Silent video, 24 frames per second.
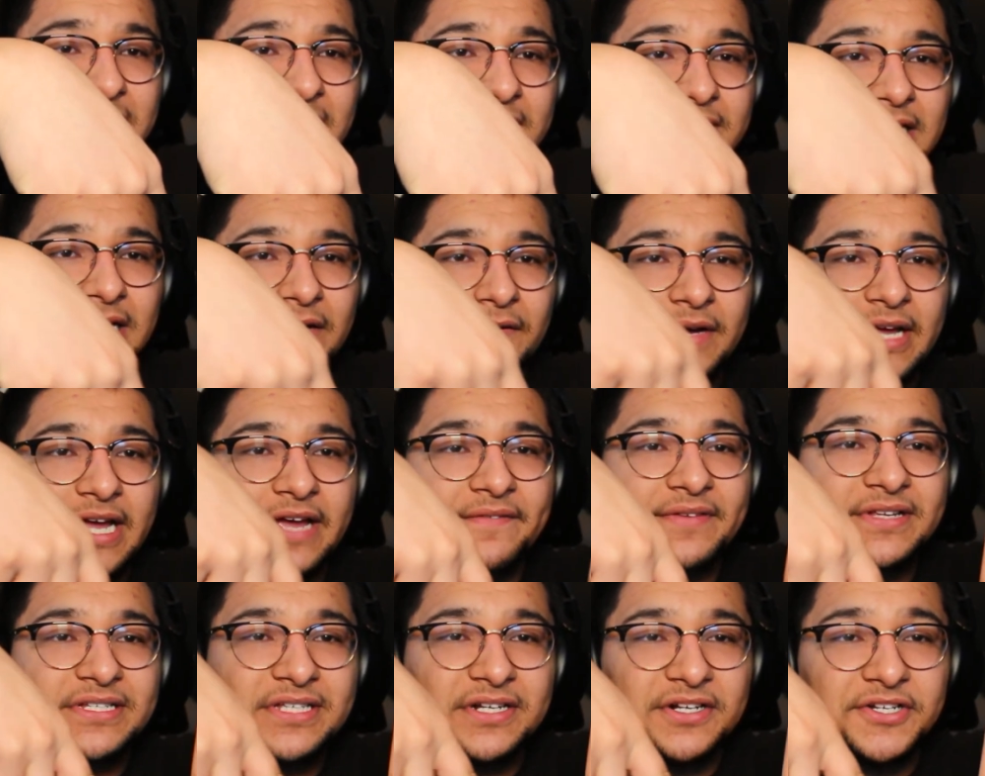I was like,
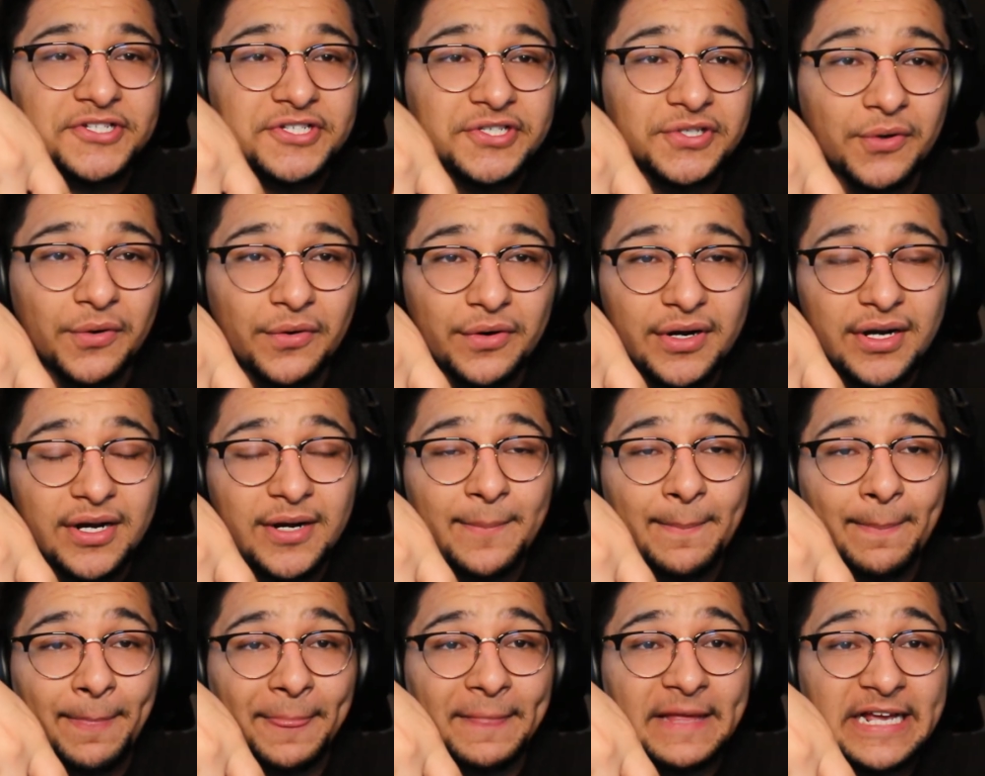okay, if he's gonna
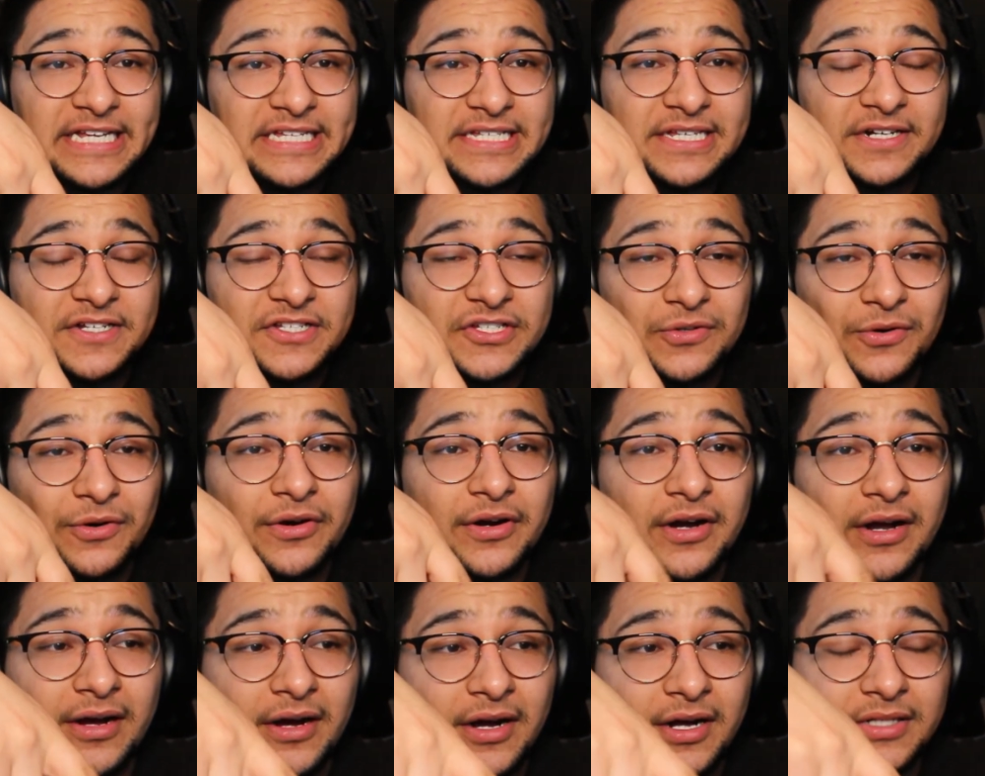score
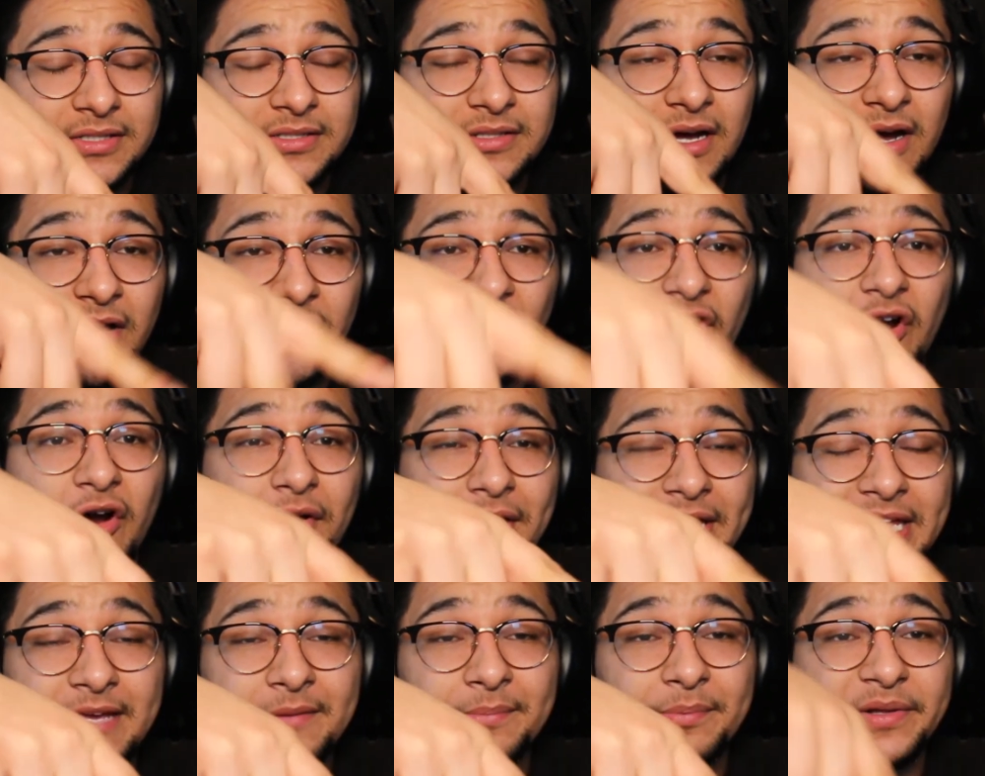on
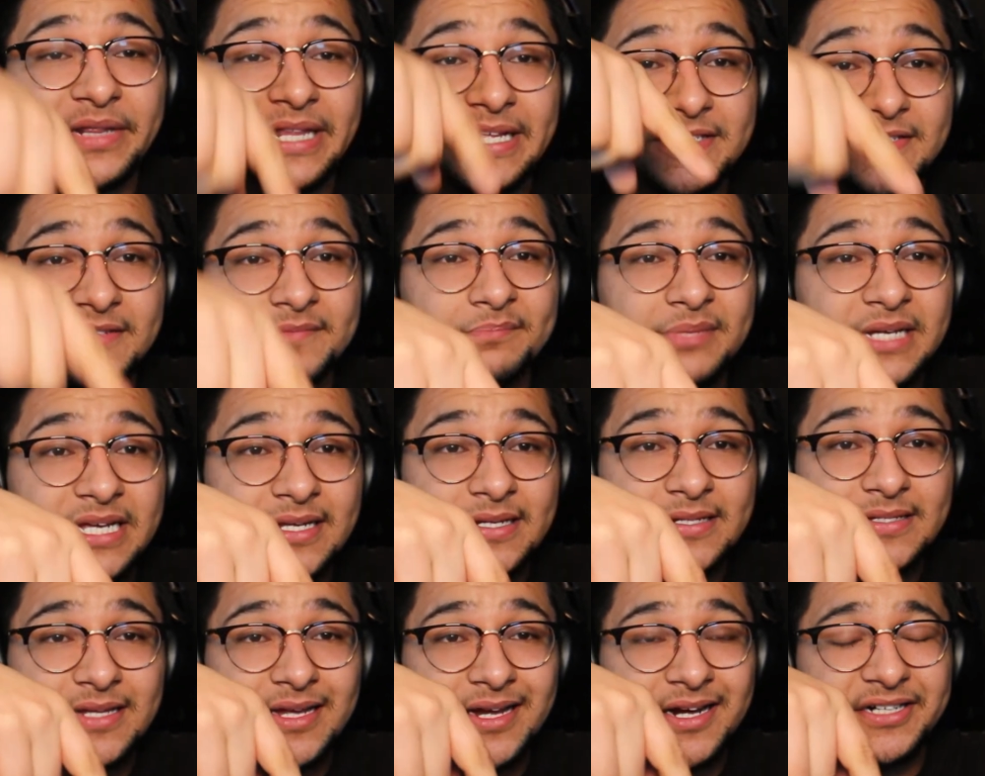our keeper. That's a
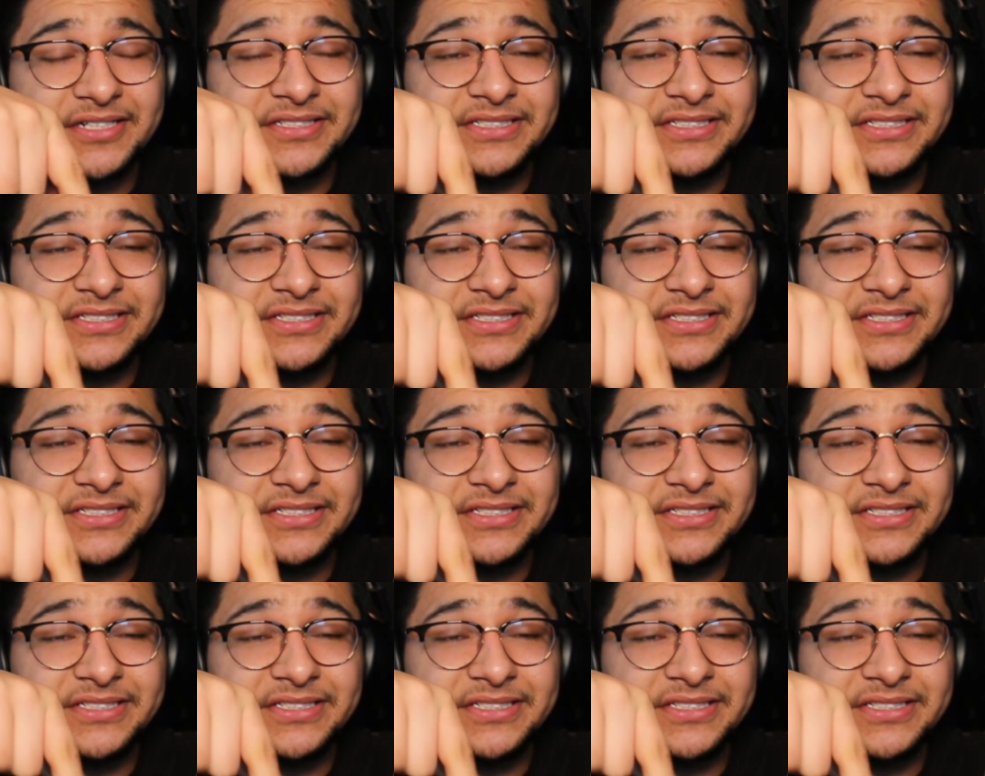beast.